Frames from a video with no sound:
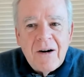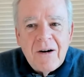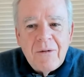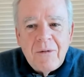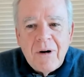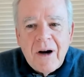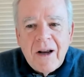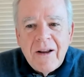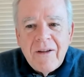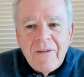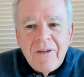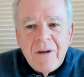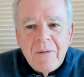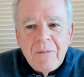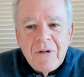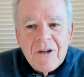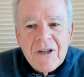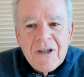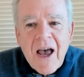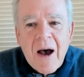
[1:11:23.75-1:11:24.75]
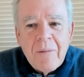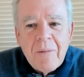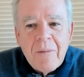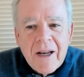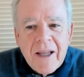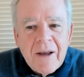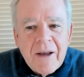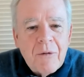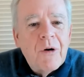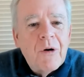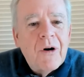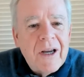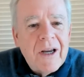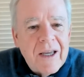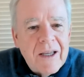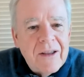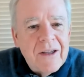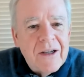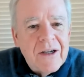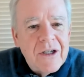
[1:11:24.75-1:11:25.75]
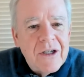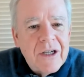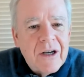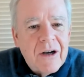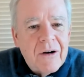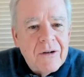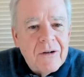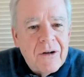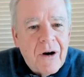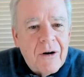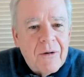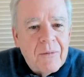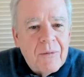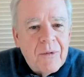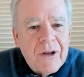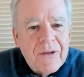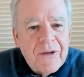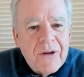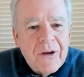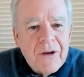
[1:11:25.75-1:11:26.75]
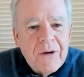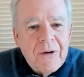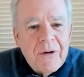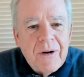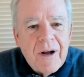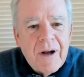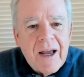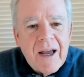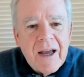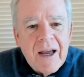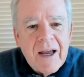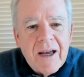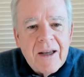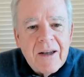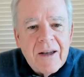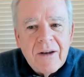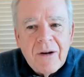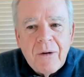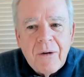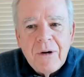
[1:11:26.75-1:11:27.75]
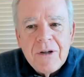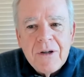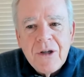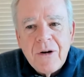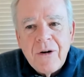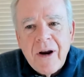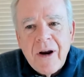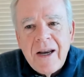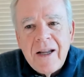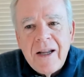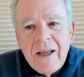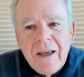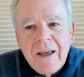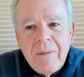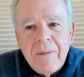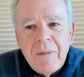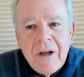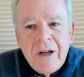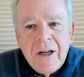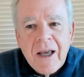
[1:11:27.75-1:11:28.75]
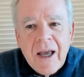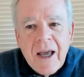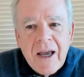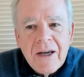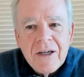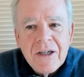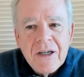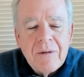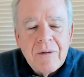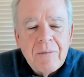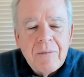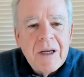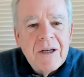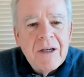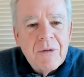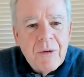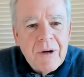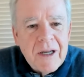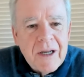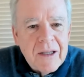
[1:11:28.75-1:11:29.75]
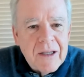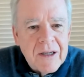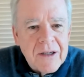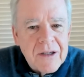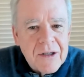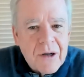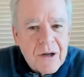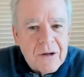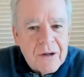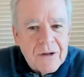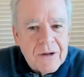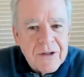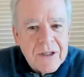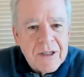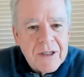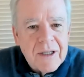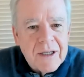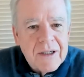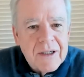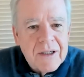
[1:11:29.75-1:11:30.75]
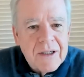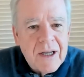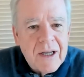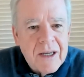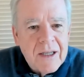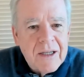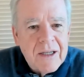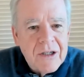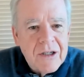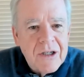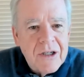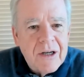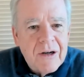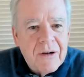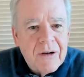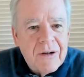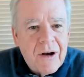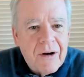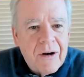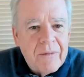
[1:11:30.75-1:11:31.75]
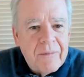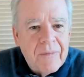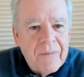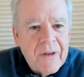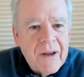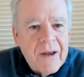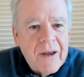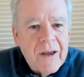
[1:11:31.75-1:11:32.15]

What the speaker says: One of them was how many were in the geoderm with you, and was there any communication between the souls in the geoderm?